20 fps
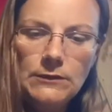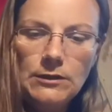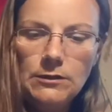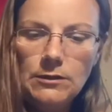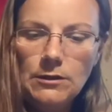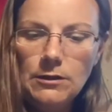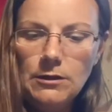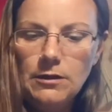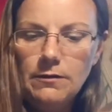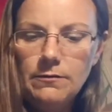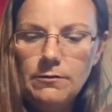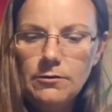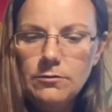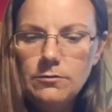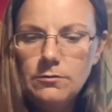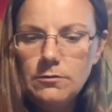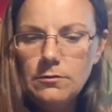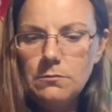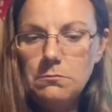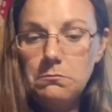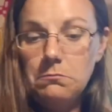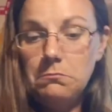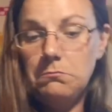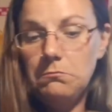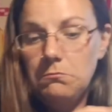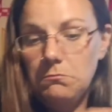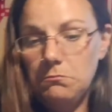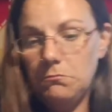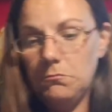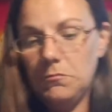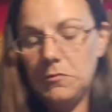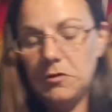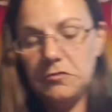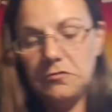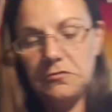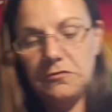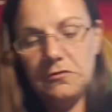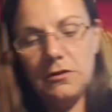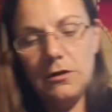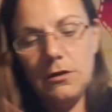Lovers.
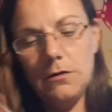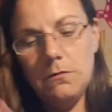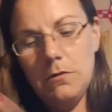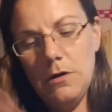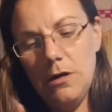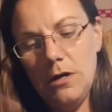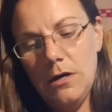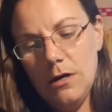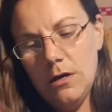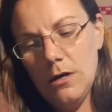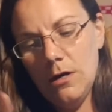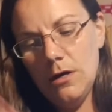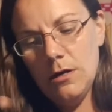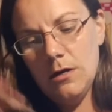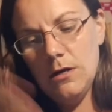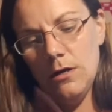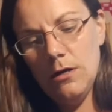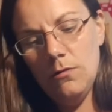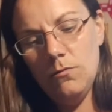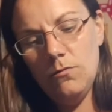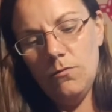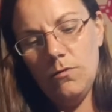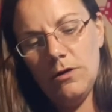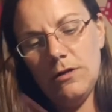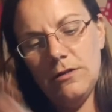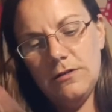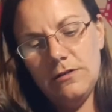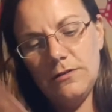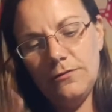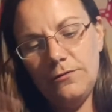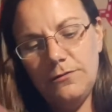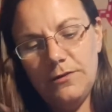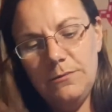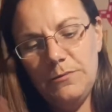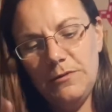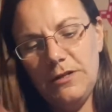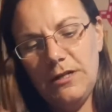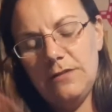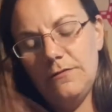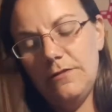Interesting. What is the flip
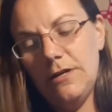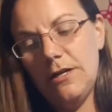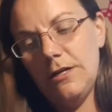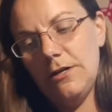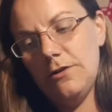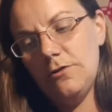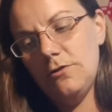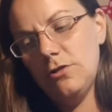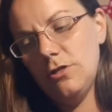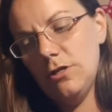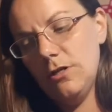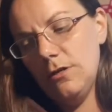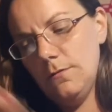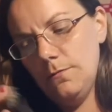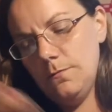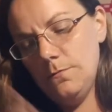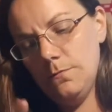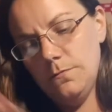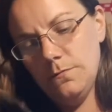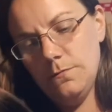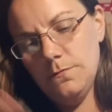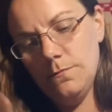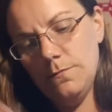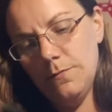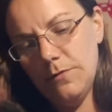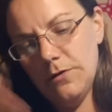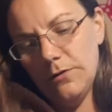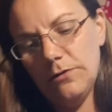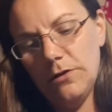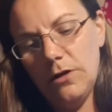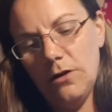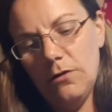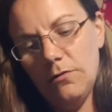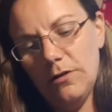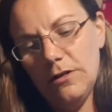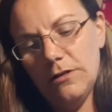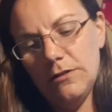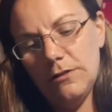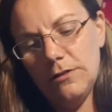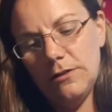side of that energy? There's
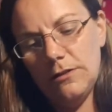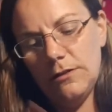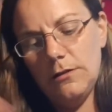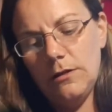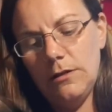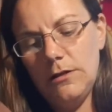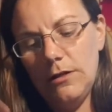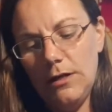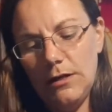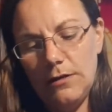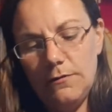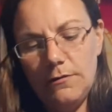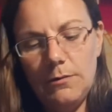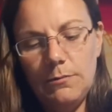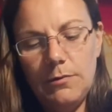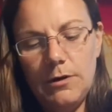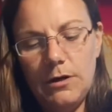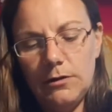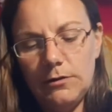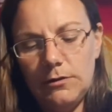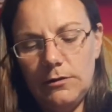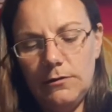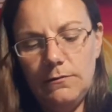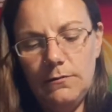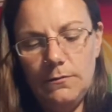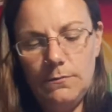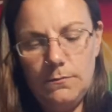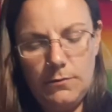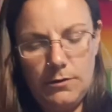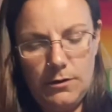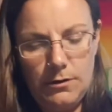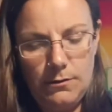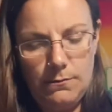always a negative and a positive, right?